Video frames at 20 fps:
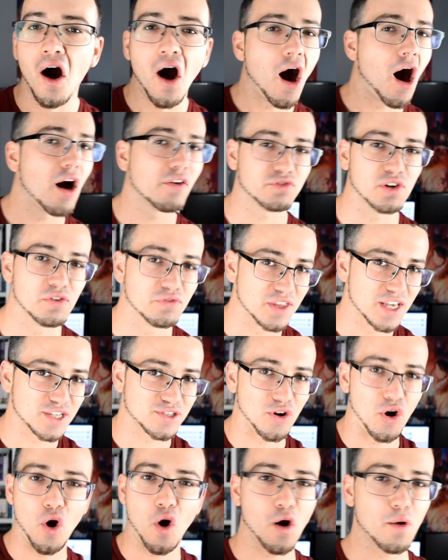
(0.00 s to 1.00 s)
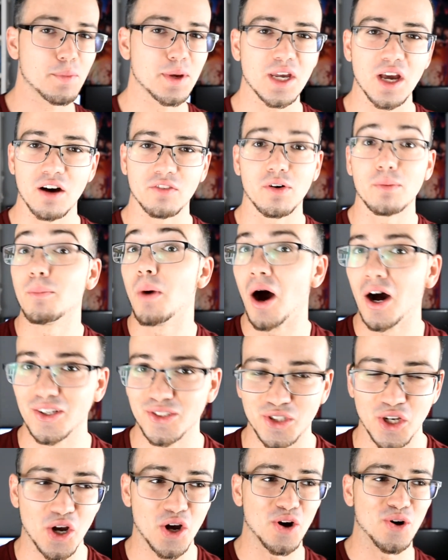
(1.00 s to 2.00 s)
off of this army of
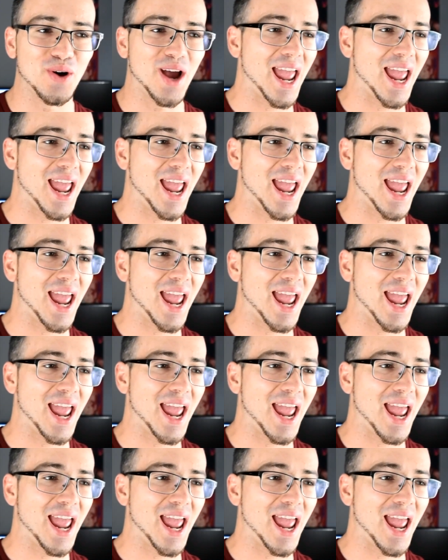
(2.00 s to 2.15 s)
Amanto,